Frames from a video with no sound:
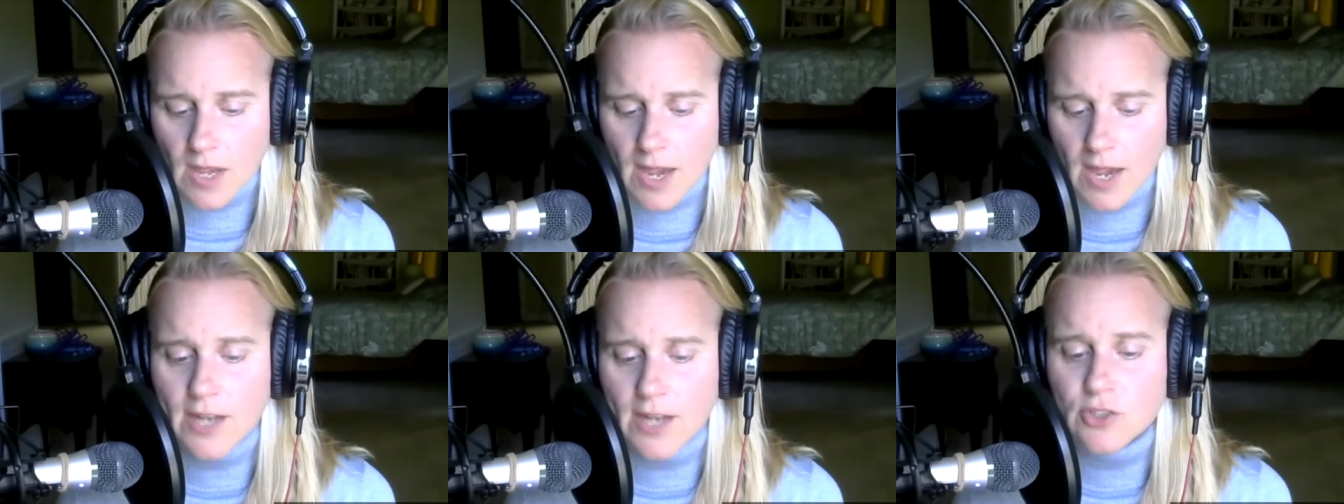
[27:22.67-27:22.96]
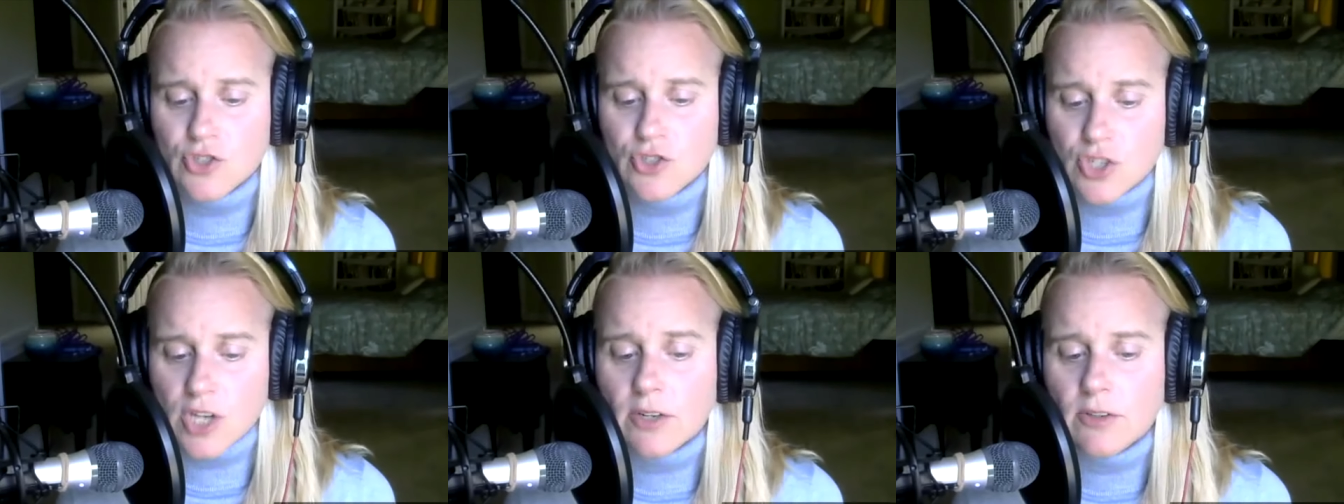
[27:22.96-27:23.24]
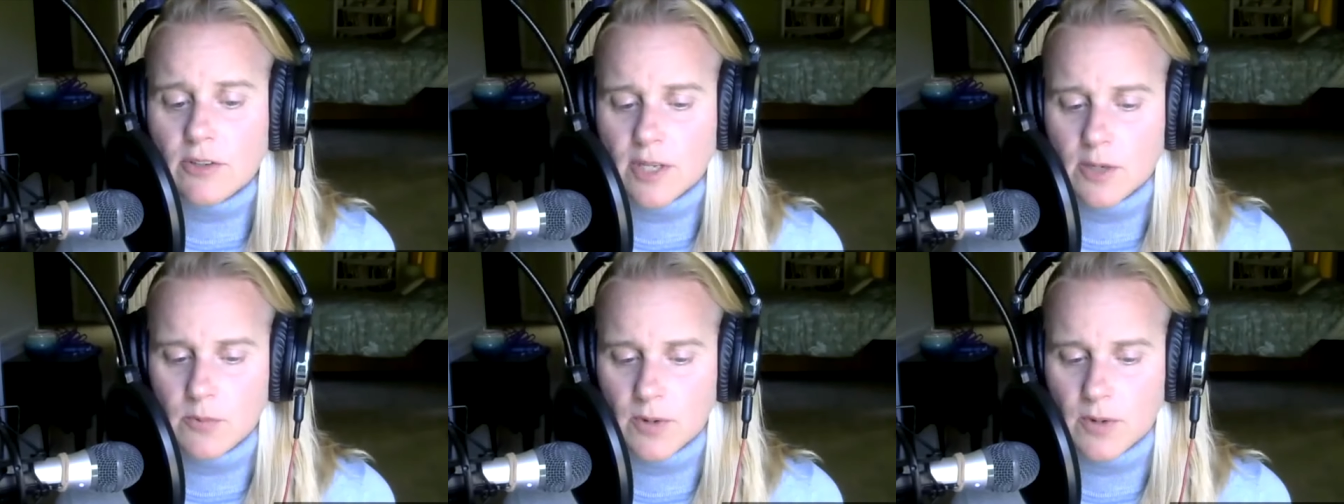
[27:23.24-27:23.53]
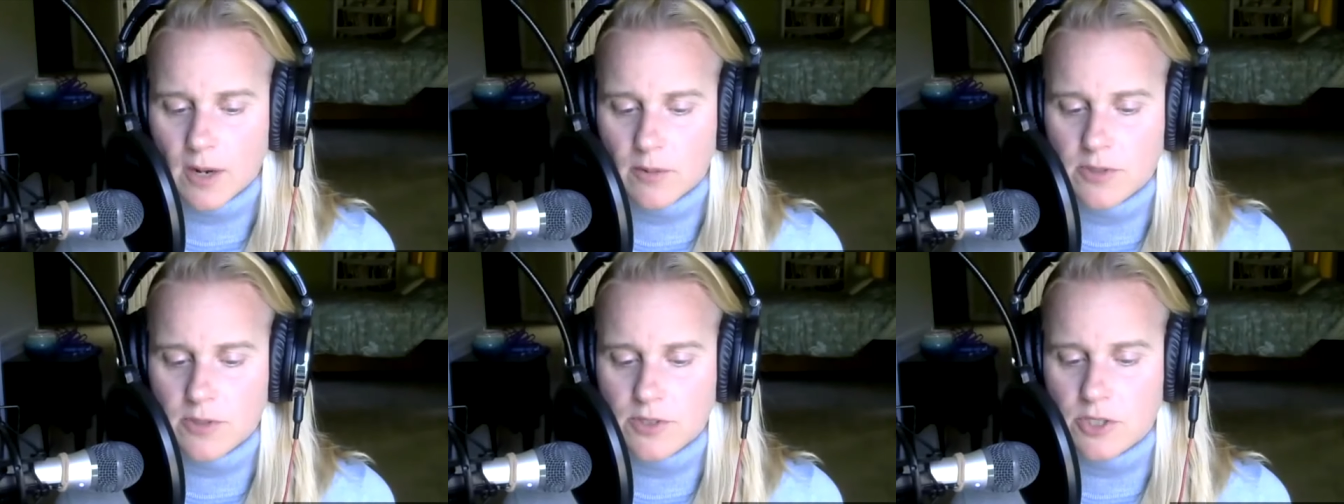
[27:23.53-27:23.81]
And generally what
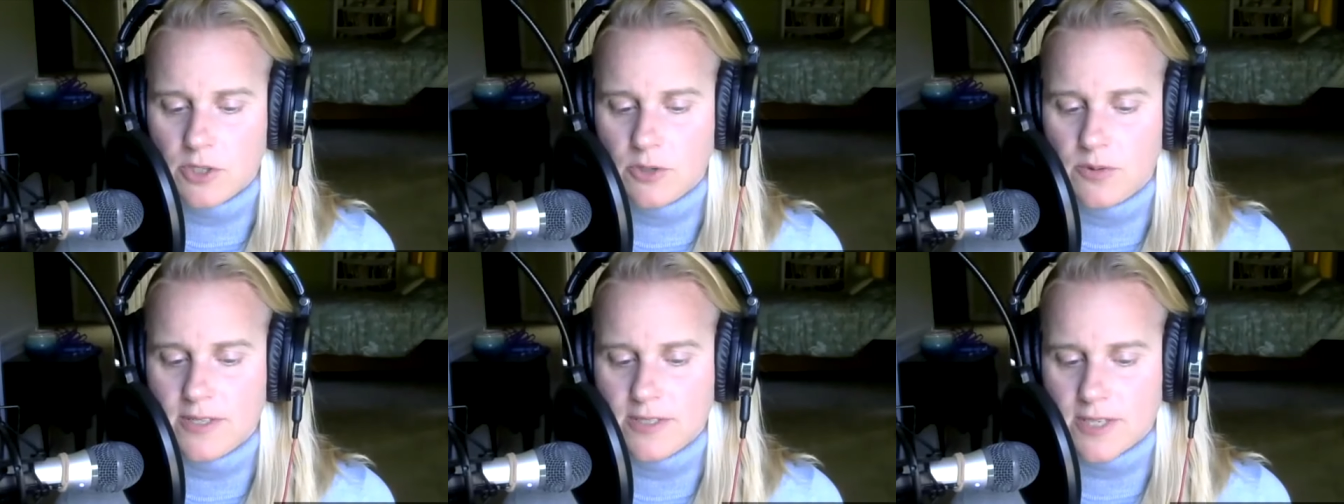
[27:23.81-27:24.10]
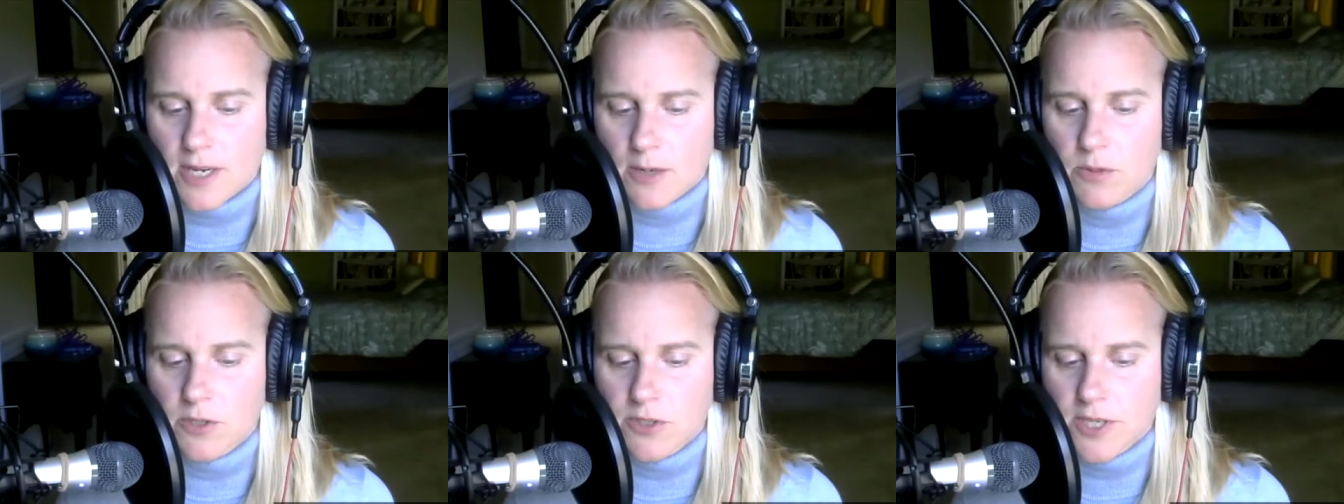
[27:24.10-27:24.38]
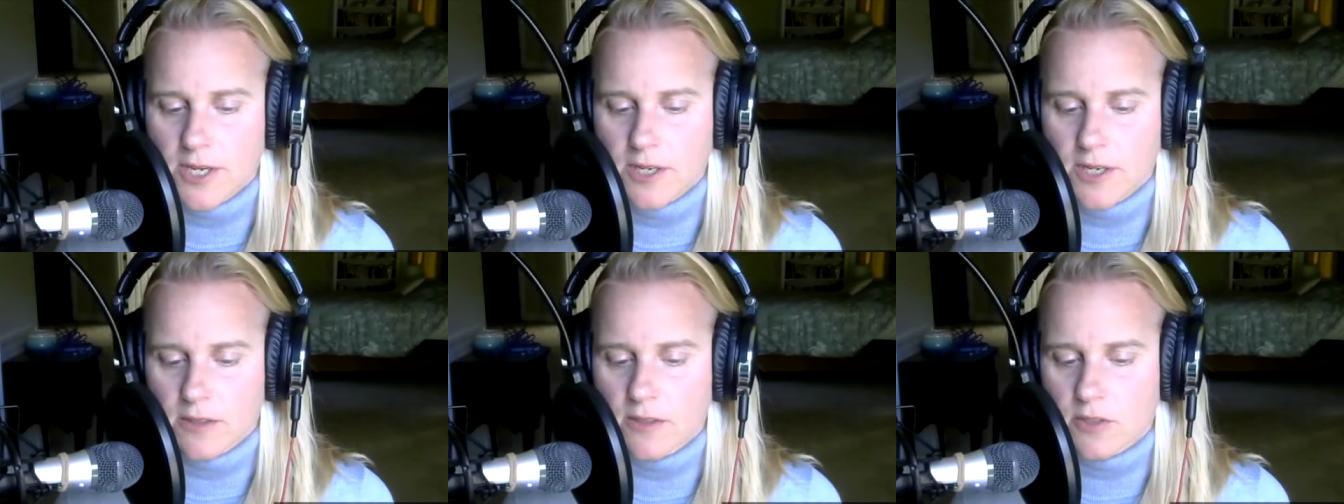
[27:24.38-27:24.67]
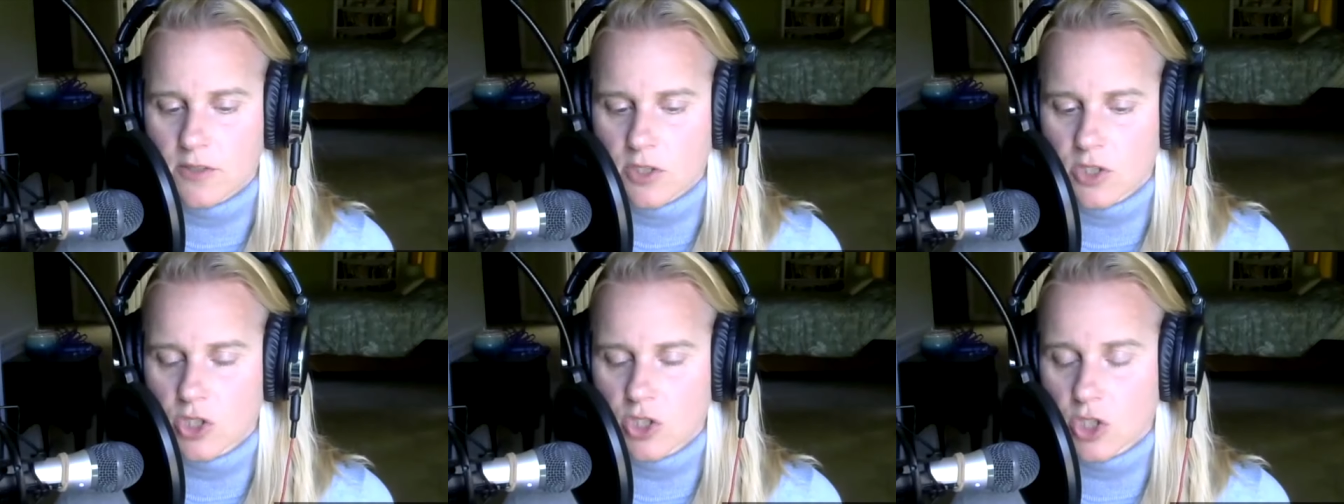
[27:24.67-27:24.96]
I will do is I will take the
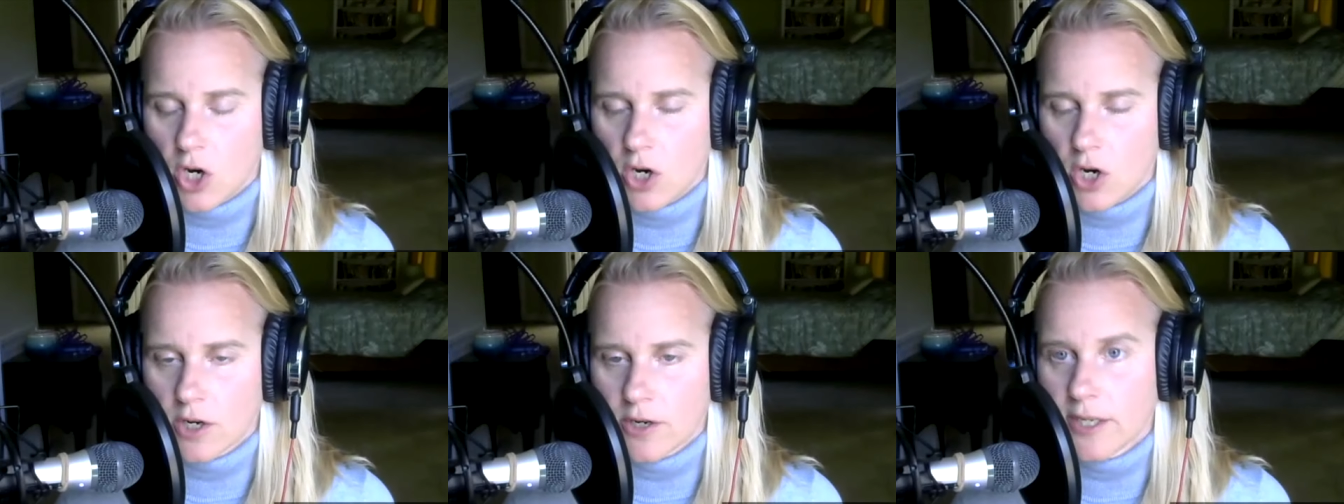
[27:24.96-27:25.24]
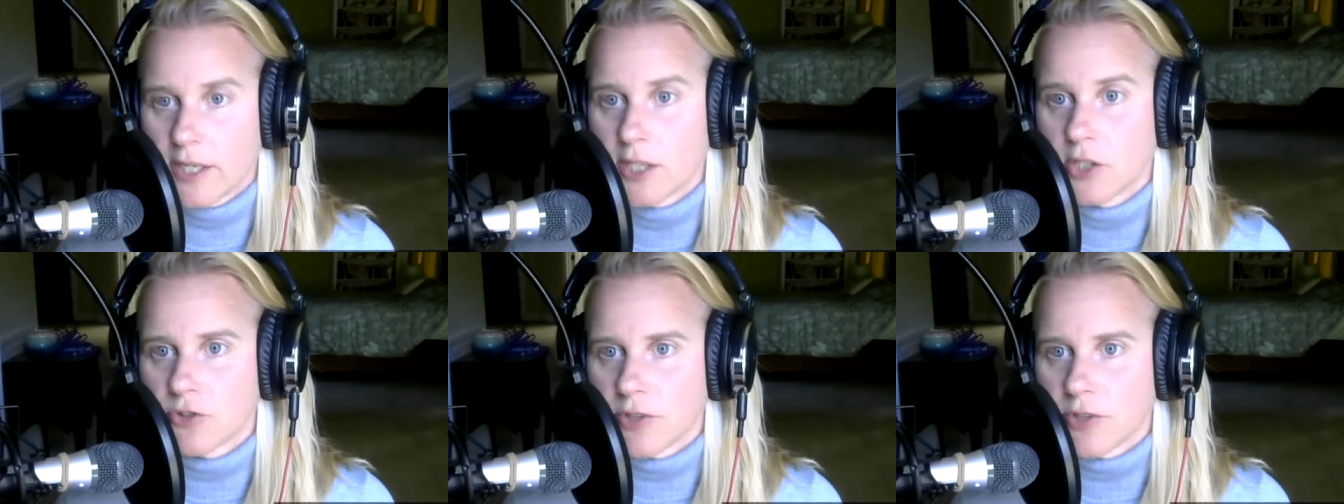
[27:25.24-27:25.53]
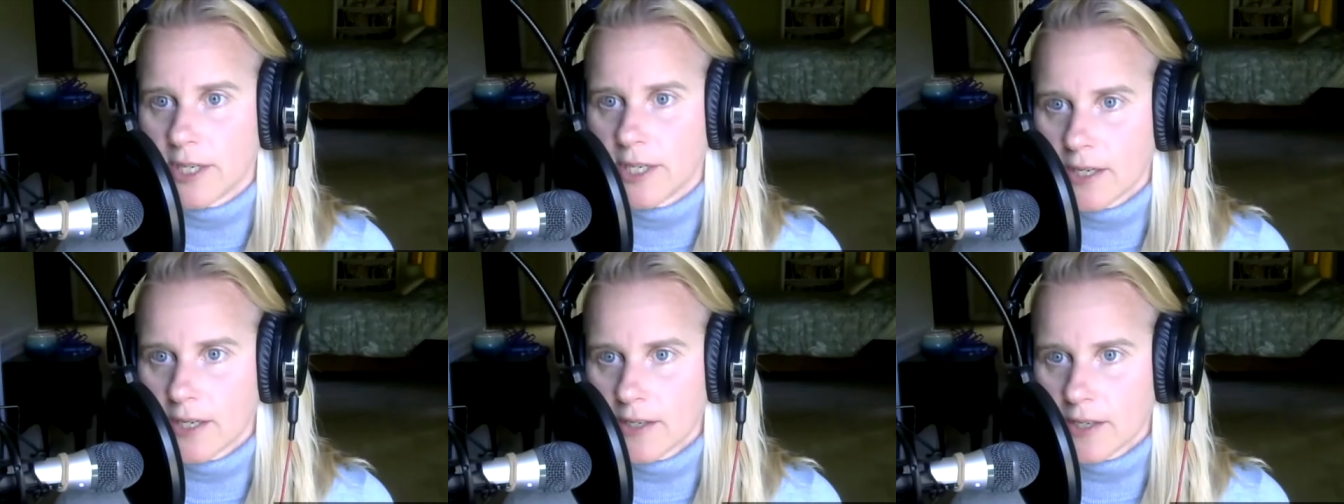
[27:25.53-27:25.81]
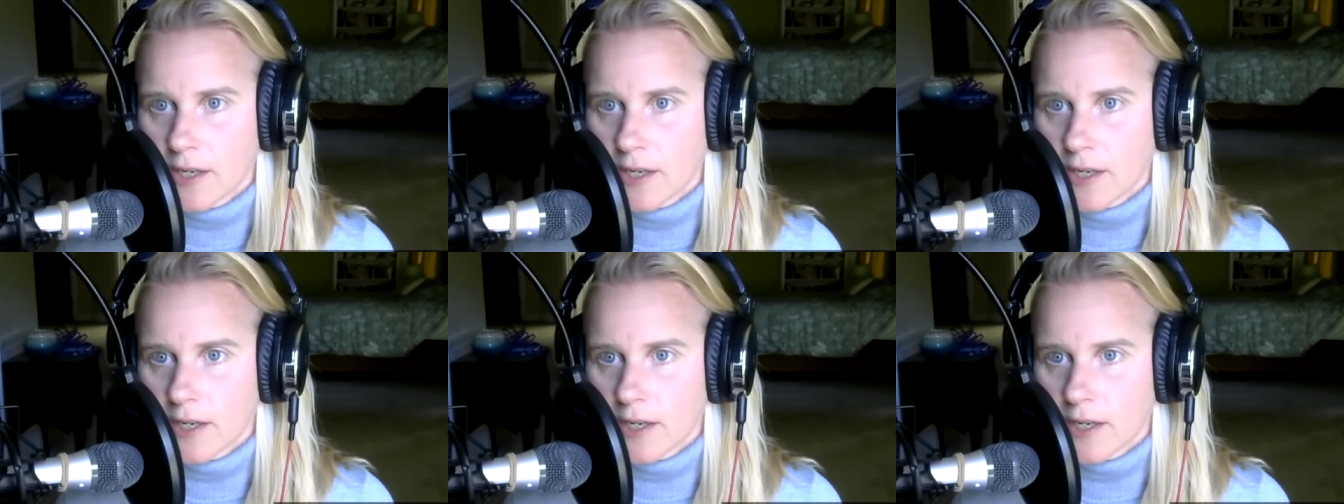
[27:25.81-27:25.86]
star ingredient